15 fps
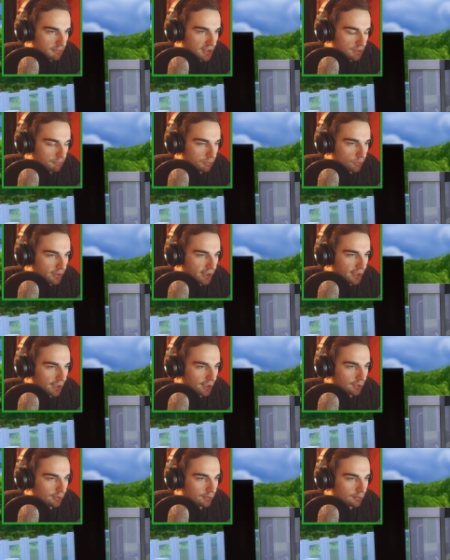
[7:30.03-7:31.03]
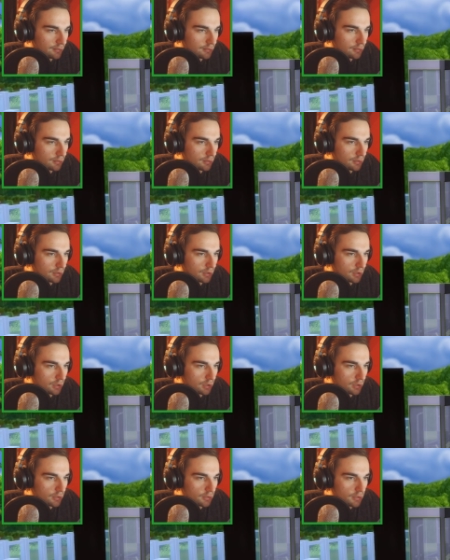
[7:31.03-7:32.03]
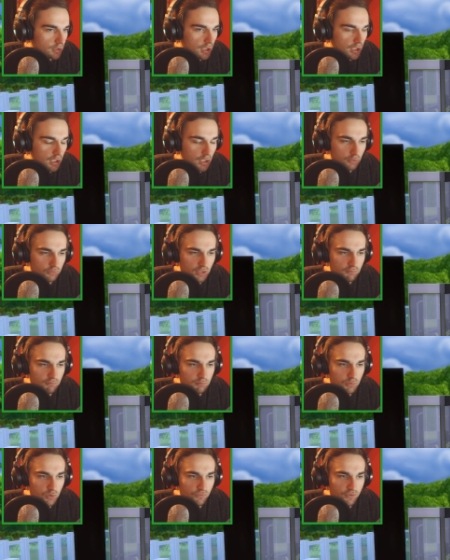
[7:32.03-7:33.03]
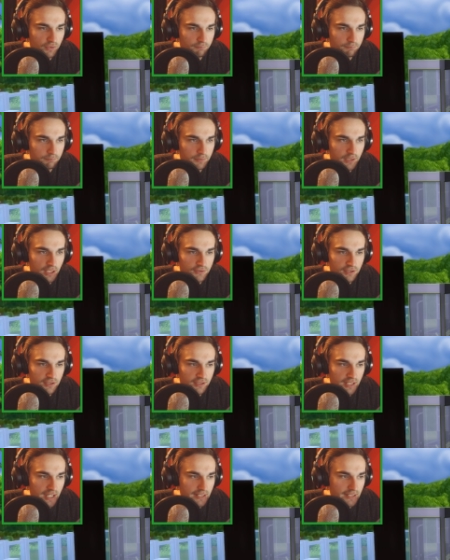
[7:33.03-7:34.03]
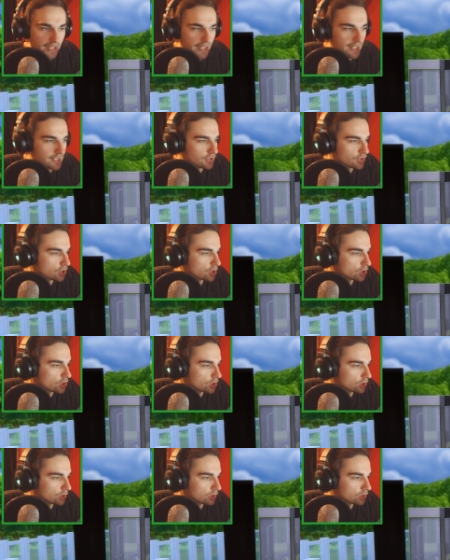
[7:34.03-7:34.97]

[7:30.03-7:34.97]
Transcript: we make a pool here? No, don't remove the bloody staircase.